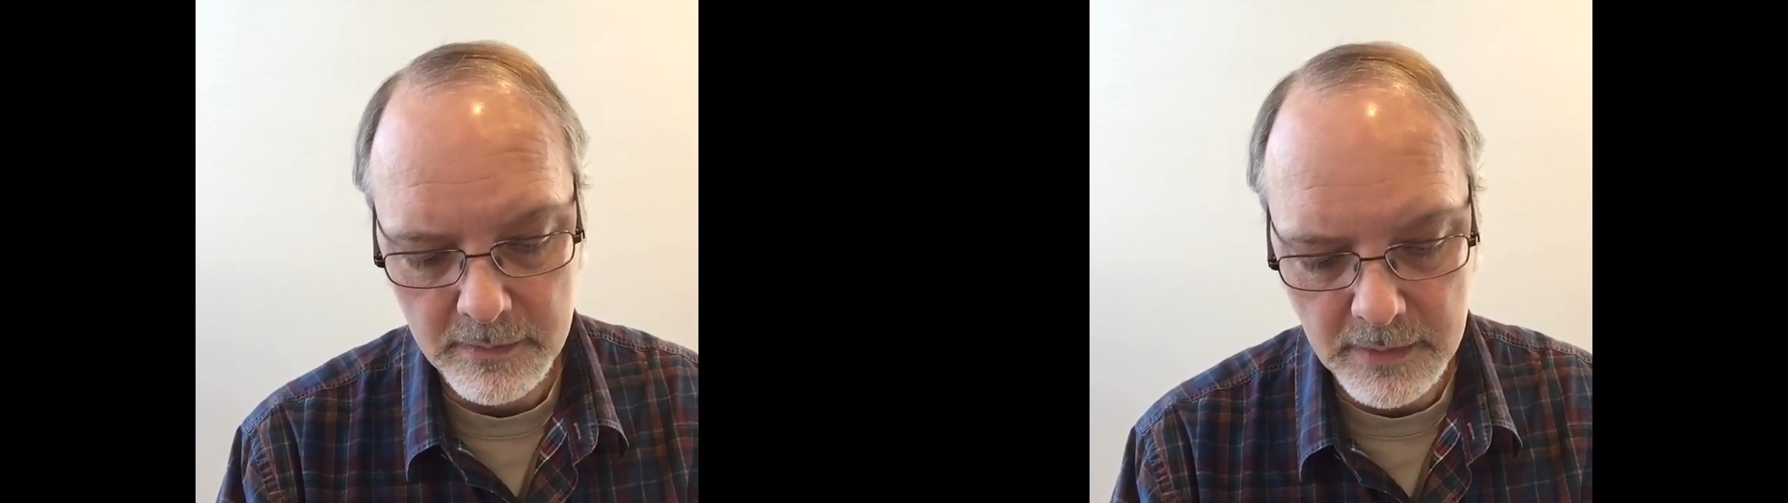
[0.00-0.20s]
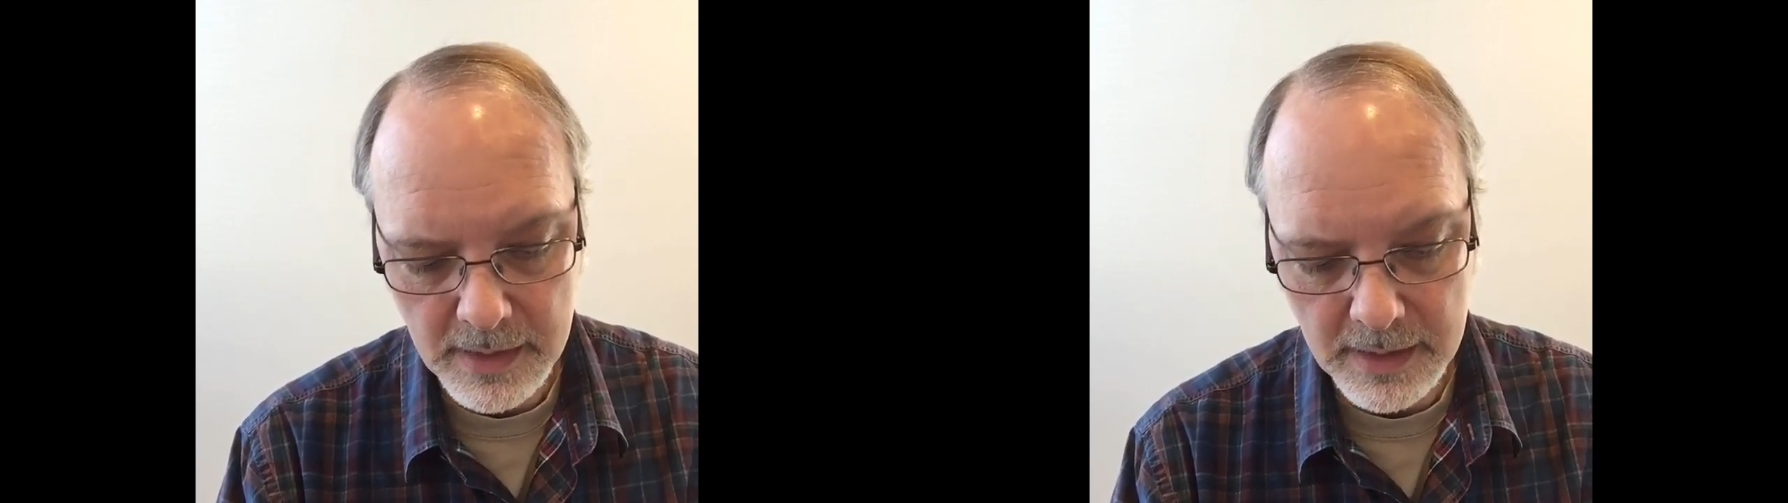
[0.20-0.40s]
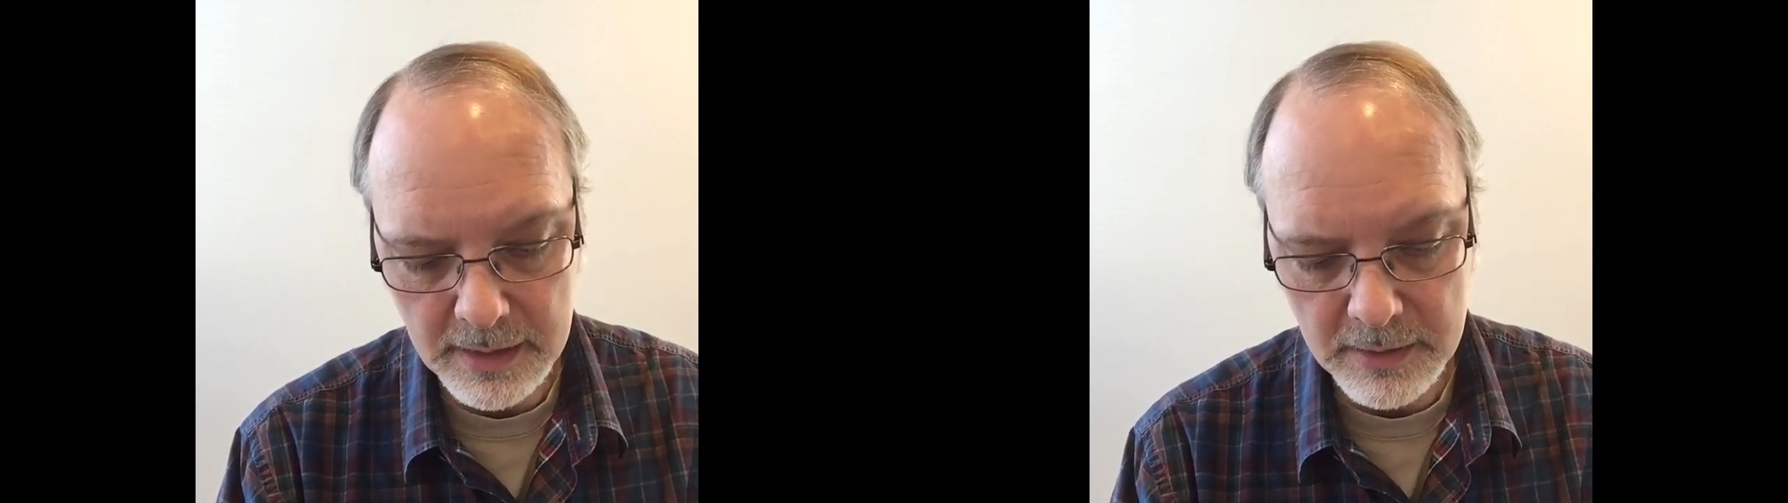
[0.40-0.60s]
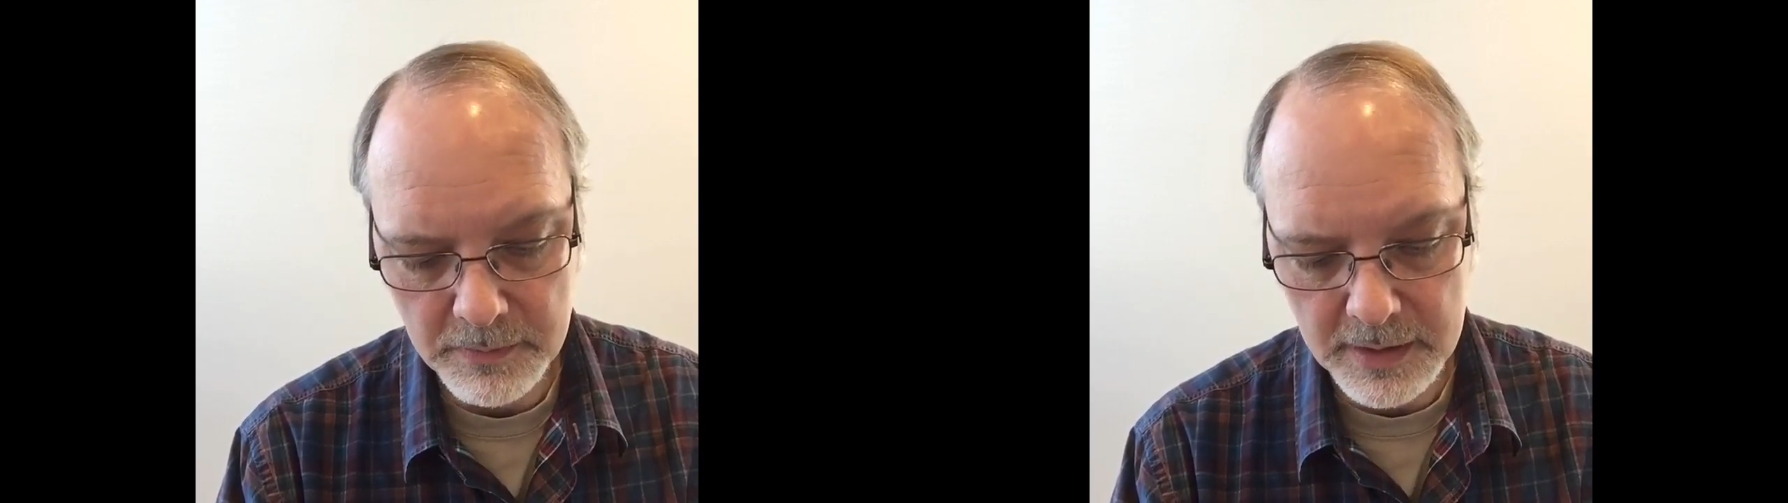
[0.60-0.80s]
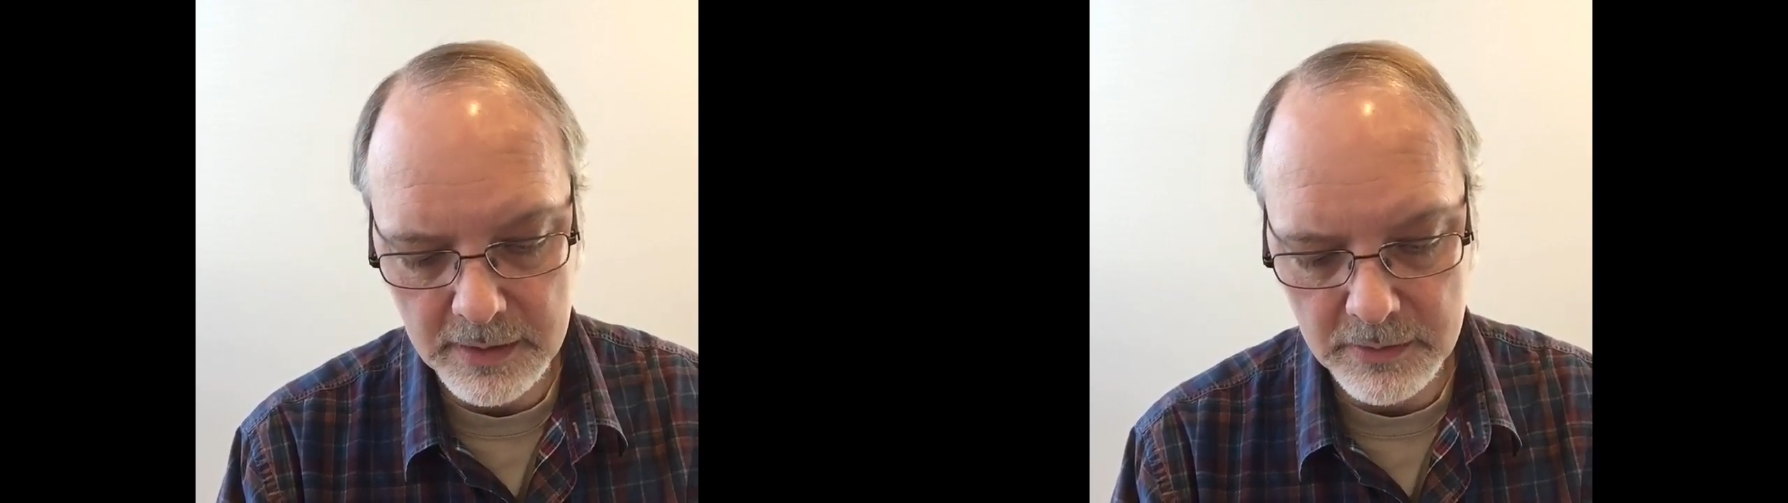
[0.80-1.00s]
That
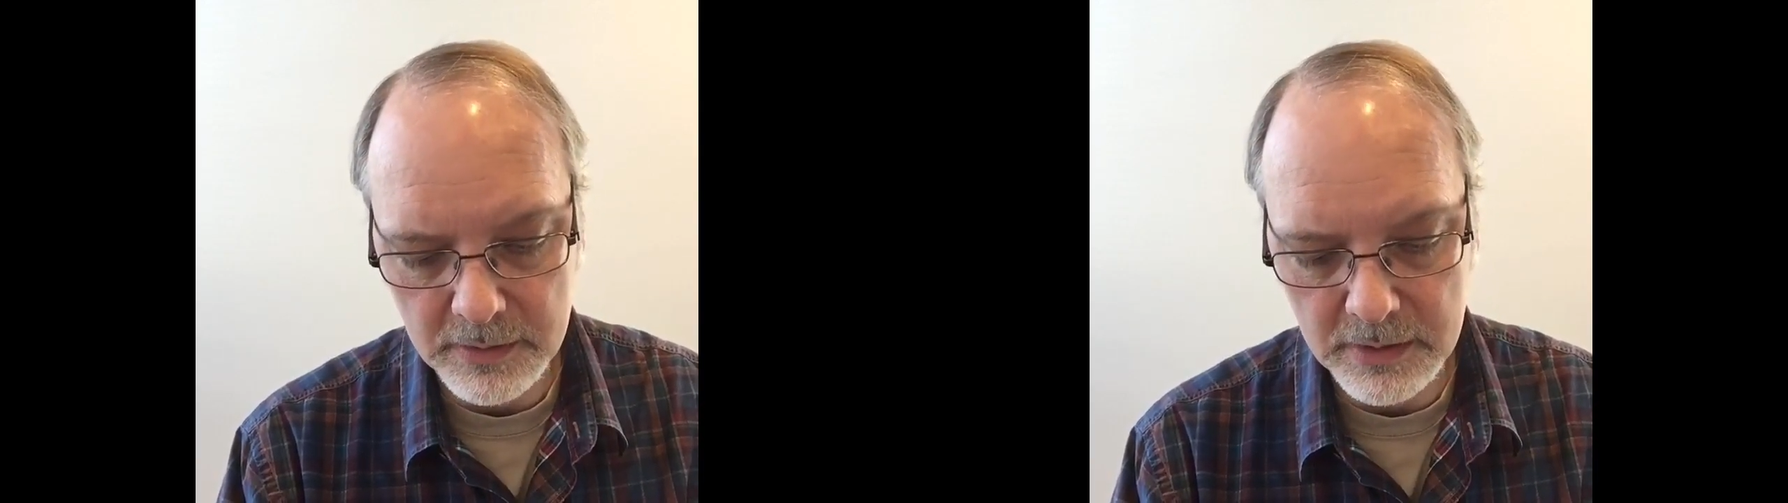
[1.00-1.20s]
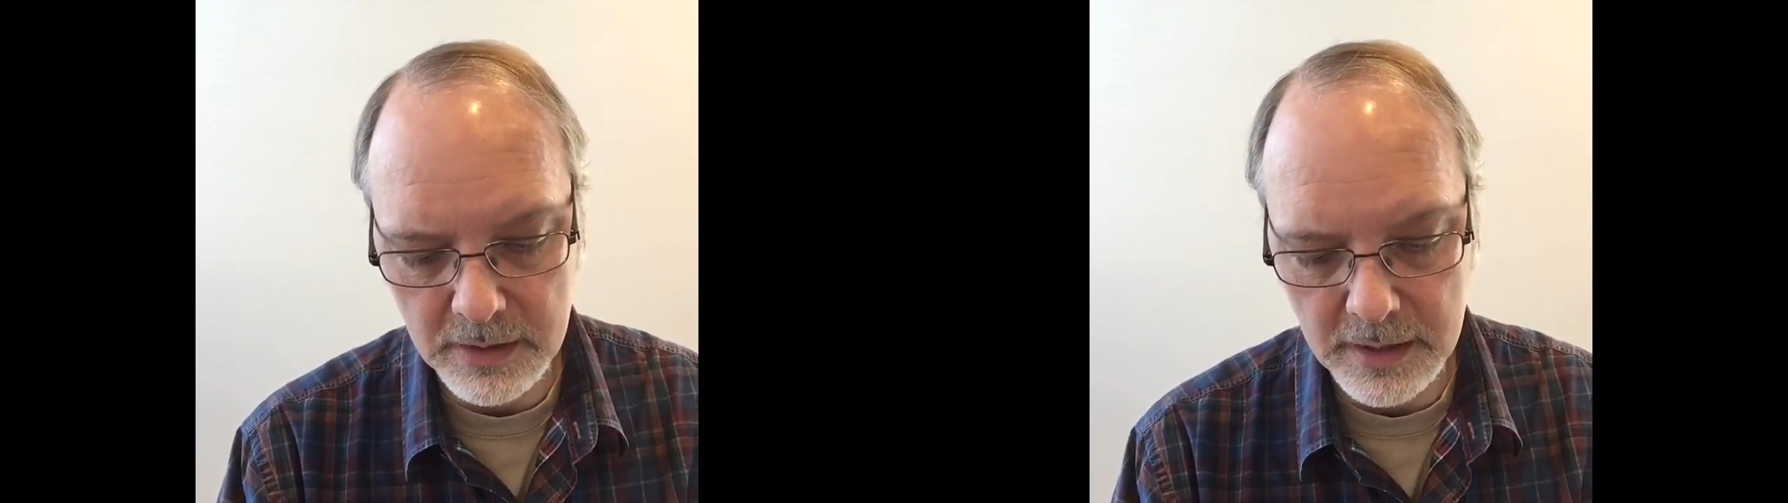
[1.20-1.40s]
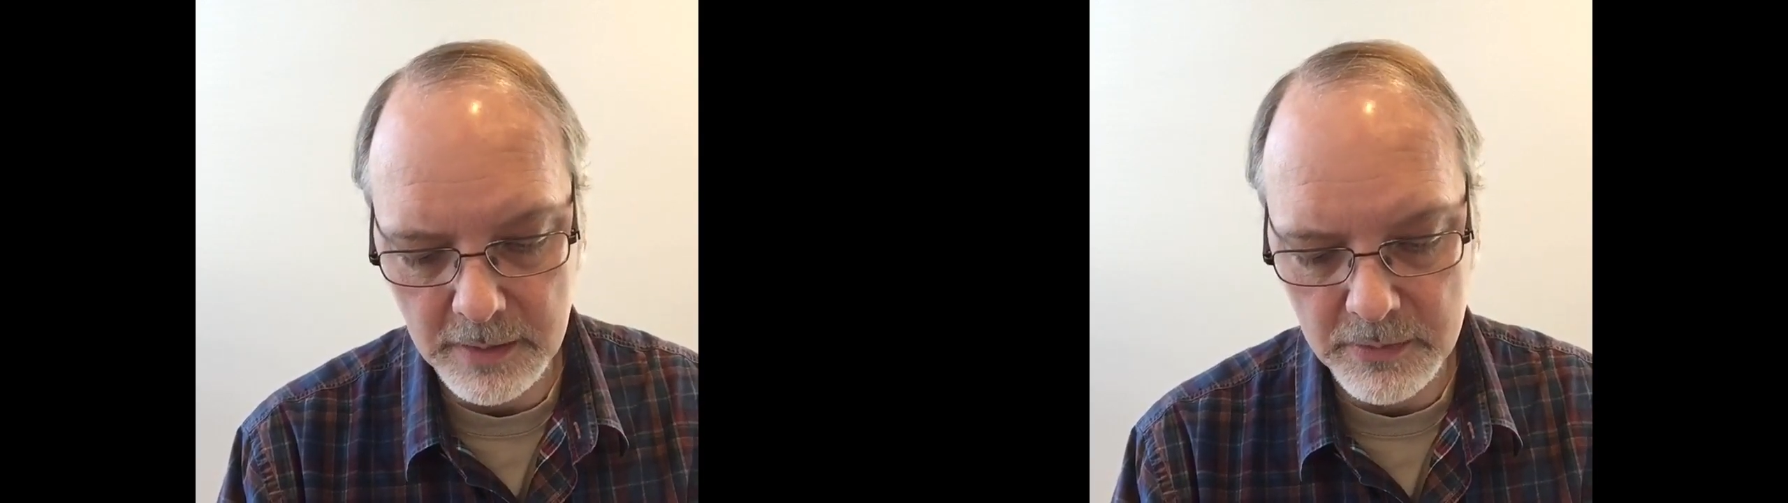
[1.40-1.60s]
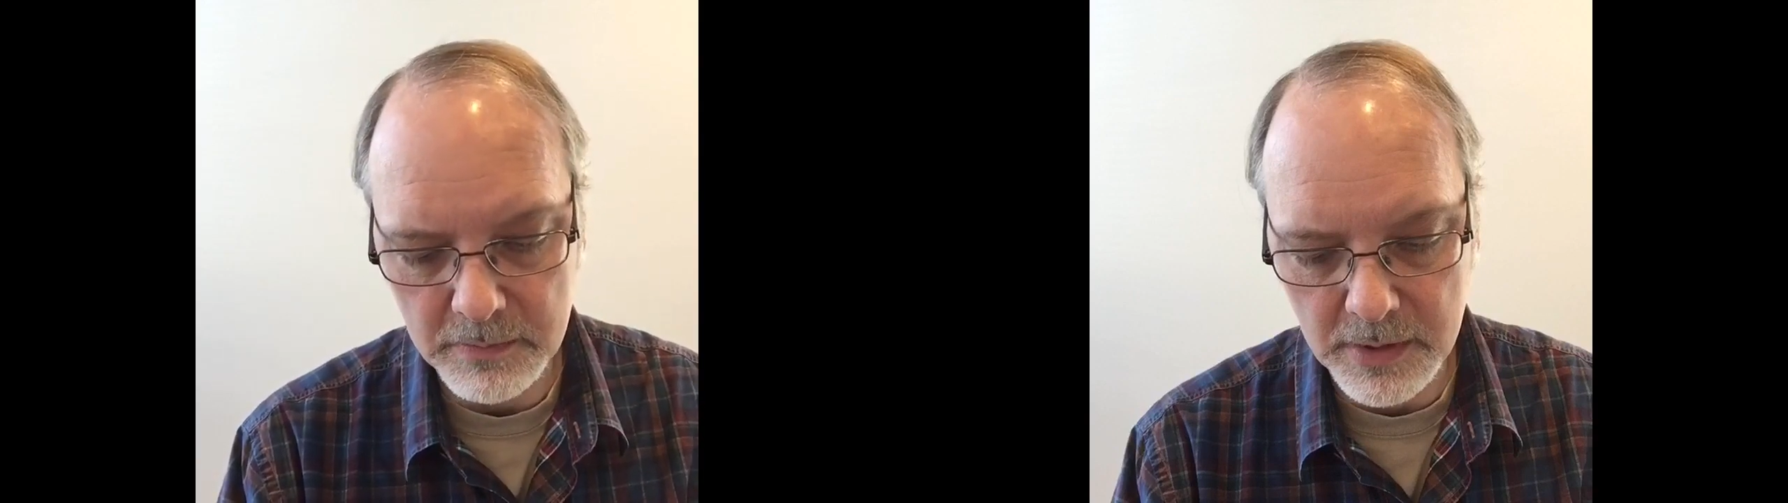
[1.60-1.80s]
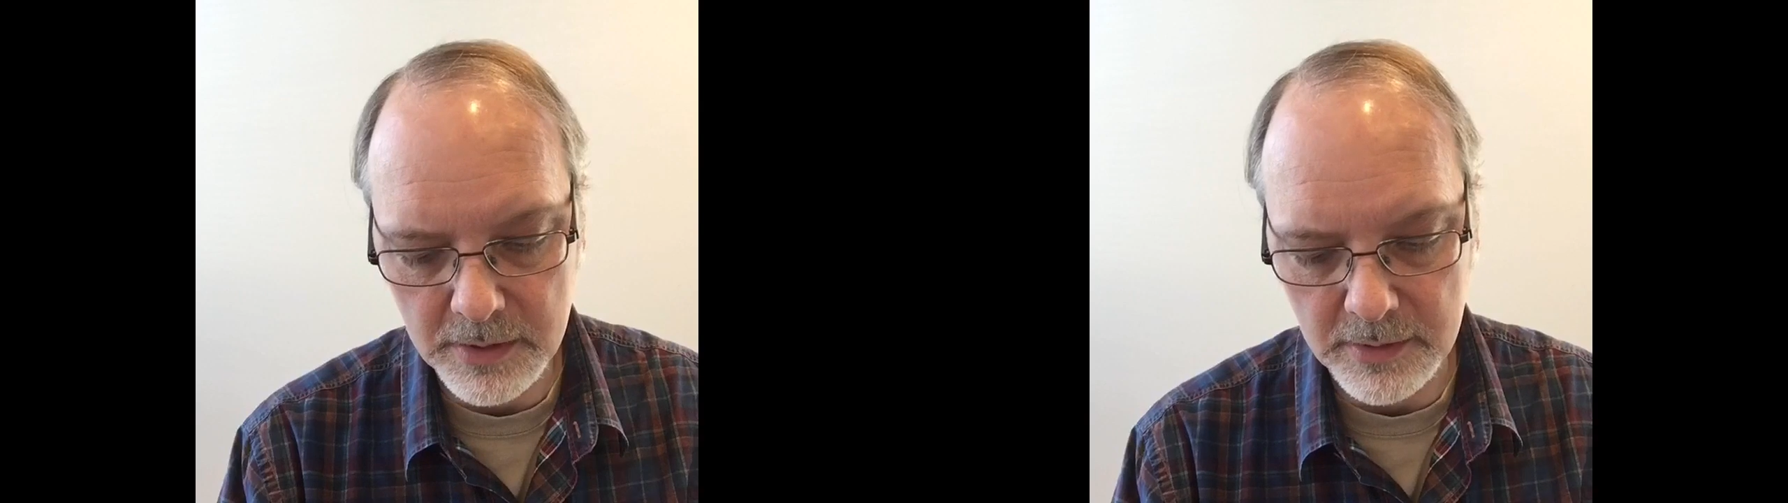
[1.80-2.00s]
explains what she keeps
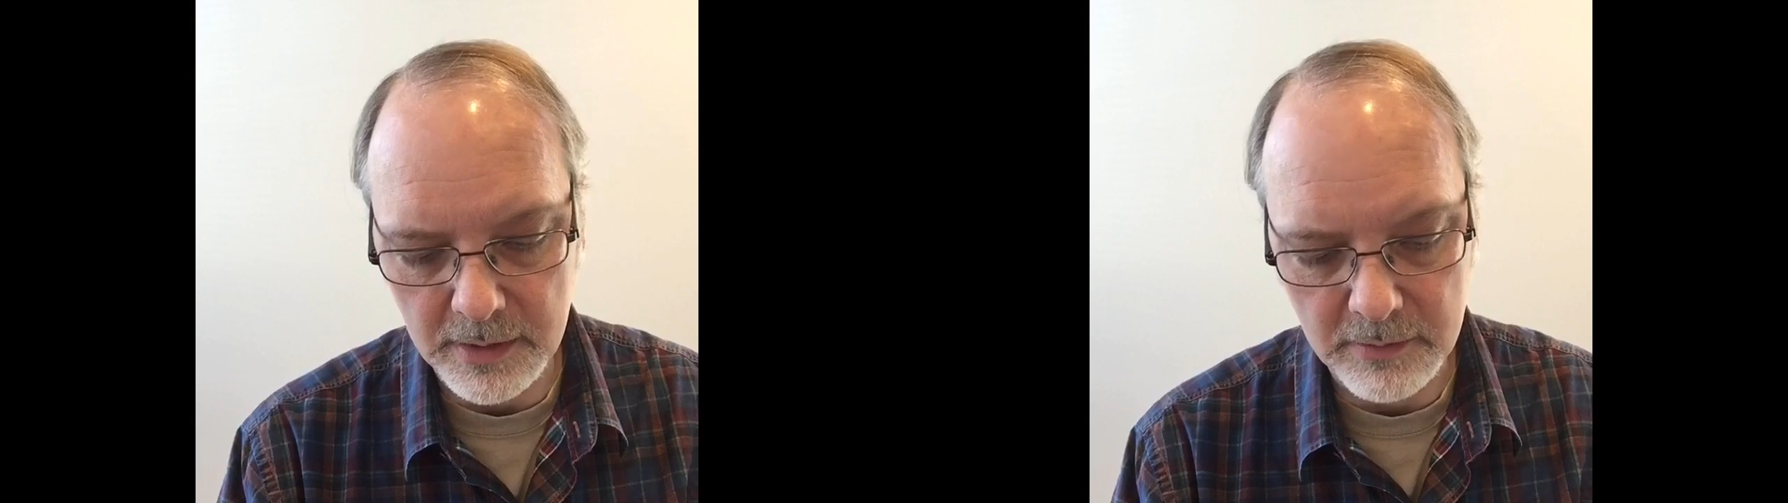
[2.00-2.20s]
muttering,